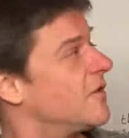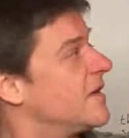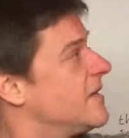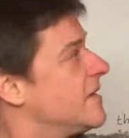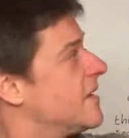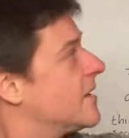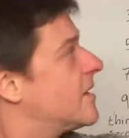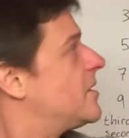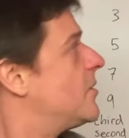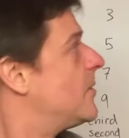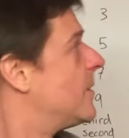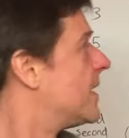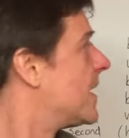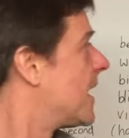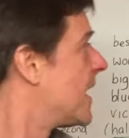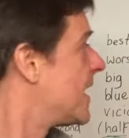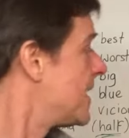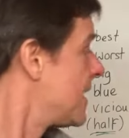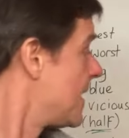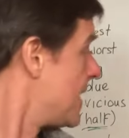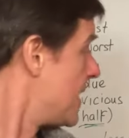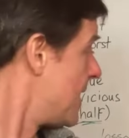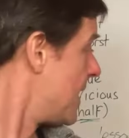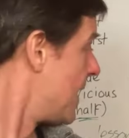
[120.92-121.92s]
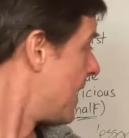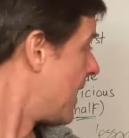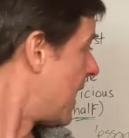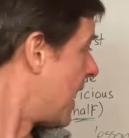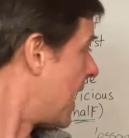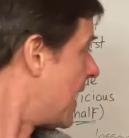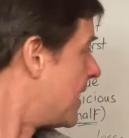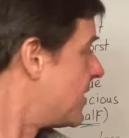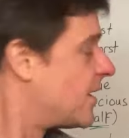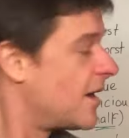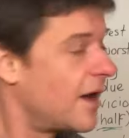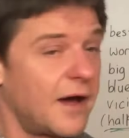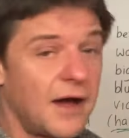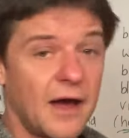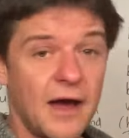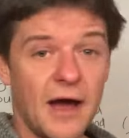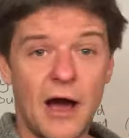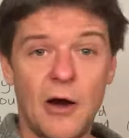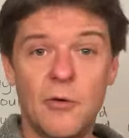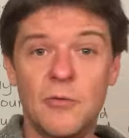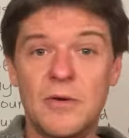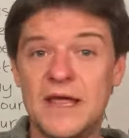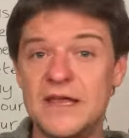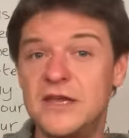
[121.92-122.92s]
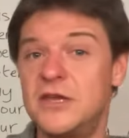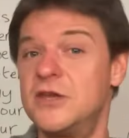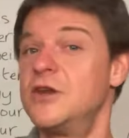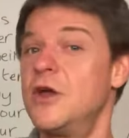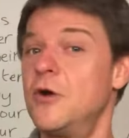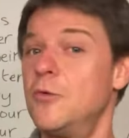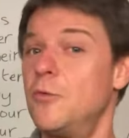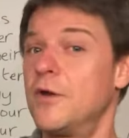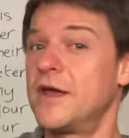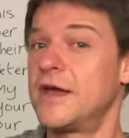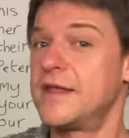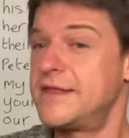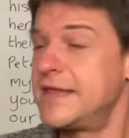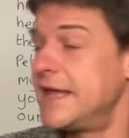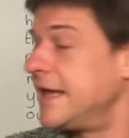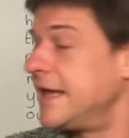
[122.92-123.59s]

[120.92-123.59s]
or in the Q&A, and I'll let you know what I